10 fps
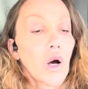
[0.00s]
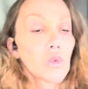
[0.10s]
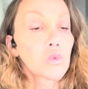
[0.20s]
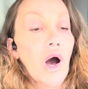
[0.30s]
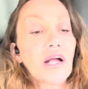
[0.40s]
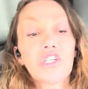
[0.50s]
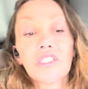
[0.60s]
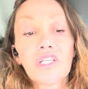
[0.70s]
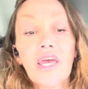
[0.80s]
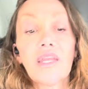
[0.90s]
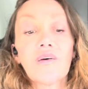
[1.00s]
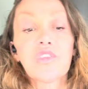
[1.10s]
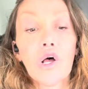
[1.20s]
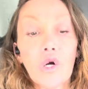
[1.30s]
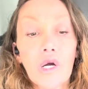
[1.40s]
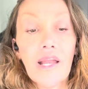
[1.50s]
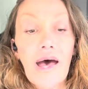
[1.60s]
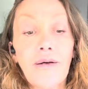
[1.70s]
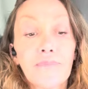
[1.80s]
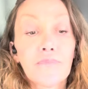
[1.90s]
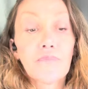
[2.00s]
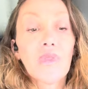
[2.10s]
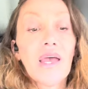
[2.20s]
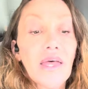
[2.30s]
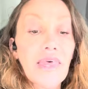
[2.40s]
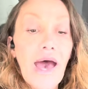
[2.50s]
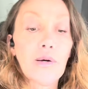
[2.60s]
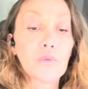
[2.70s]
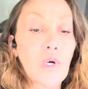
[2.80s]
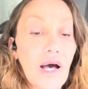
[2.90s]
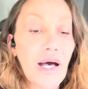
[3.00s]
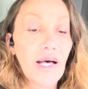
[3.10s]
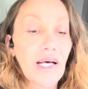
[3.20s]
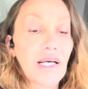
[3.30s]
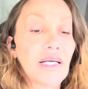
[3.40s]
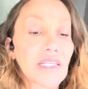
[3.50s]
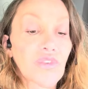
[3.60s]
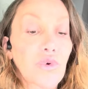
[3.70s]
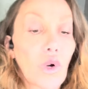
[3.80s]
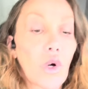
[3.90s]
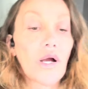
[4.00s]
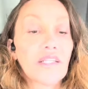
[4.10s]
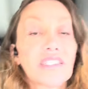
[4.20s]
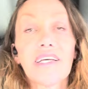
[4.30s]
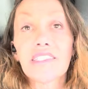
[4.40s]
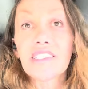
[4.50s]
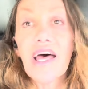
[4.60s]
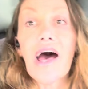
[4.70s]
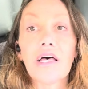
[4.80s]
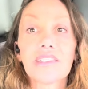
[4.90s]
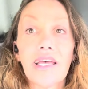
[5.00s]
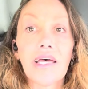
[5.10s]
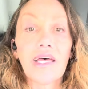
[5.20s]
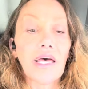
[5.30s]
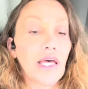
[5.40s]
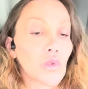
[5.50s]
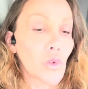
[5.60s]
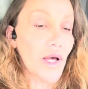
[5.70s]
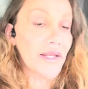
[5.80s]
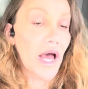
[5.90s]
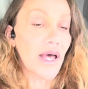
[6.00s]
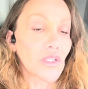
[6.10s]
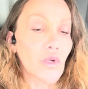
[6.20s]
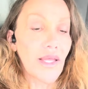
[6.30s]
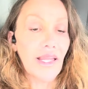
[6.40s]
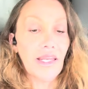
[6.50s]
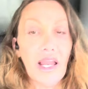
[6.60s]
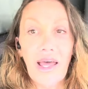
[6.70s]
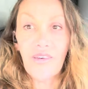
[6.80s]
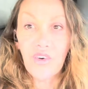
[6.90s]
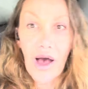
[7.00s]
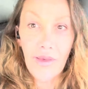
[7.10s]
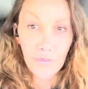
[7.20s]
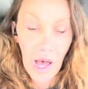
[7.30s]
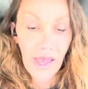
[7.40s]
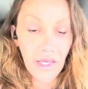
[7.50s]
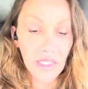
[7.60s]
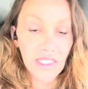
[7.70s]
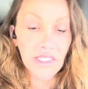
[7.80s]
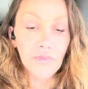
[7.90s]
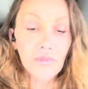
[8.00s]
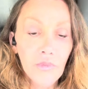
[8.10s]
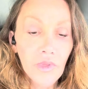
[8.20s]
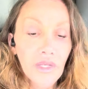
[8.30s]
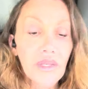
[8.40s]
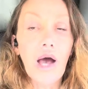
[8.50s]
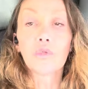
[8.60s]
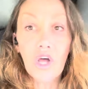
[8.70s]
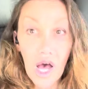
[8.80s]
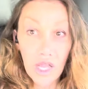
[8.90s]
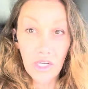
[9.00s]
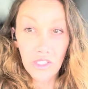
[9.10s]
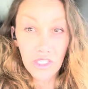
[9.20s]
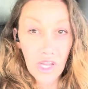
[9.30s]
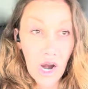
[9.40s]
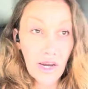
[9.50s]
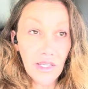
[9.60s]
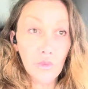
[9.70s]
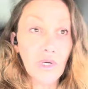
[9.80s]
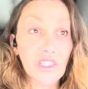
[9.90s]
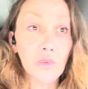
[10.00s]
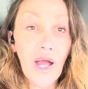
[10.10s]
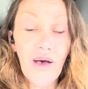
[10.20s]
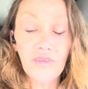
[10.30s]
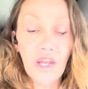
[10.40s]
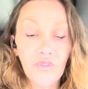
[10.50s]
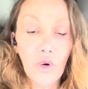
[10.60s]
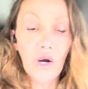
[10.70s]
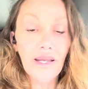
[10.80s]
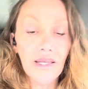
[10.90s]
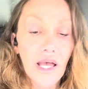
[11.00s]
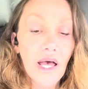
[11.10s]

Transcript: Washington to Florida. That was for 6,195 miles. No, dollars. Sorry, it was the revenue for it.